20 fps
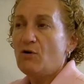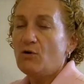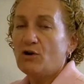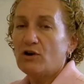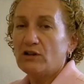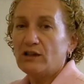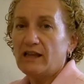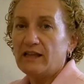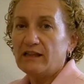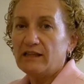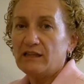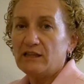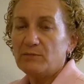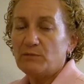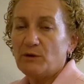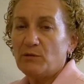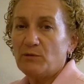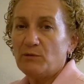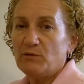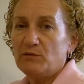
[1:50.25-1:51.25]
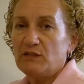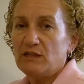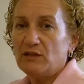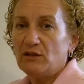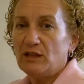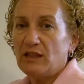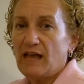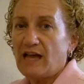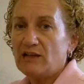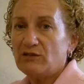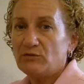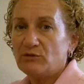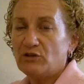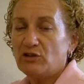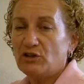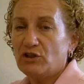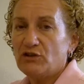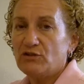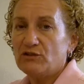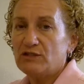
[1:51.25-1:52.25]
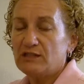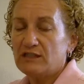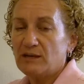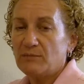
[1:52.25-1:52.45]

Or like the experiment we did in class where you close